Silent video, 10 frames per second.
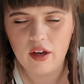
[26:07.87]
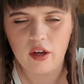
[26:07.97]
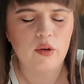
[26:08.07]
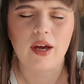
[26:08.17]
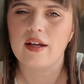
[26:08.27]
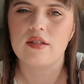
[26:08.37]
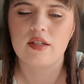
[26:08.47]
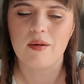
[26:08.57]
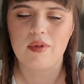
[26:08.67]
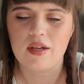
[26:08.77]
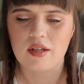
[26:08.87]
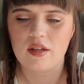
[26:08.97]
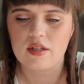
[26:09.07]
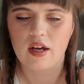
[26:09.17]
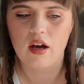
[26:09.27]
you can't see it, but there's like
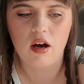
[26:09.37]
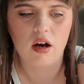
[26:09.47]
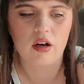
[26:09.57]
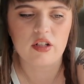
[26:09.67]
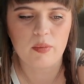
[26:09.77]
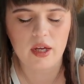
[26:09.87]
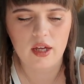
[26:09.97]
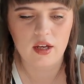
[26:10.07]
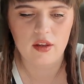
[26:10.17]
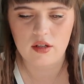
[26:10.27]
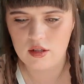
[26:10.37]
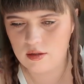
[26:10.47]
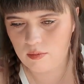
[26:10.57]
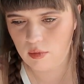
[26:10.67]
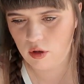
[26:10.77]
this like hard bit here that
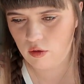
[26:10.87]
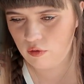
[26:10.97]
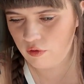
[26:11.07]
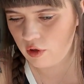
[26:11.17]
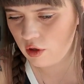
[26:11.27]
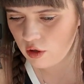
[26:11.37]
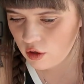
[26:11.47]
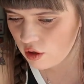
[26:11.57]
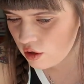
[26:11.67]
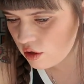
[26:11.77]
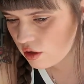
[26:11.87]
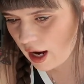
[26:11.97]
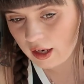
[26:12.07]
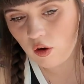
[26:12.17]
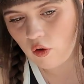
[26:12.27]
doesn't move.
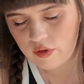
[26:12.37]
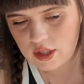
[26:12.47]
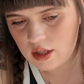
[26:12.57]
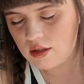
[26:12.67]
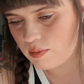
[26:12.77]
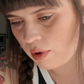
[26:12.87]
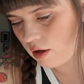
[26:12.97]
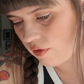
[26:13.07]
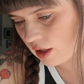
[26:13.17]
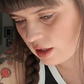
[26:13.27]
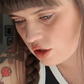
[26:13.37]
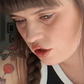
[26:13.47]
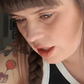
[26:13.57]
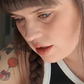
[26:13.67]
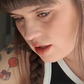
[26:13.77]
And obviously is perfectly
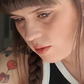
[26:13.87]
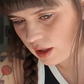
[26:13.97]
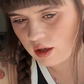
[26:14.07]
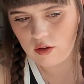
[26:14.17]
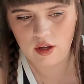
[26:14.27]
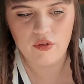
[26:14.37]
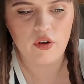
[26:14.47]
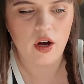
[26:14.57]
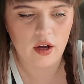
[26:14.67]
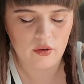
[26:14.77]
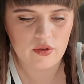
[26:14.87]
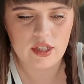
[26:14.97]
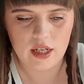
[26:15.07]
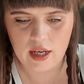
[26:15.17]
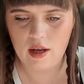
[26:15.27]
straight. So I know that if I
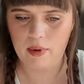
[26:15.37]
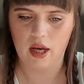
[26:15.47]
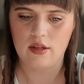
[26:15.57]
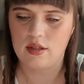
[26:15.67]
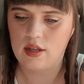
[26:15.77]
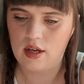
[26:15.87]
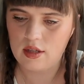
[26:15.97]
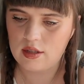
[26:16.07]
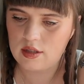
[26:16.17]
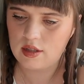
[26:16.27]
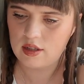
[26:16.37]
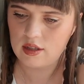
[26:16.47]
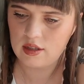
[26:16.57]
obviously lean up against this,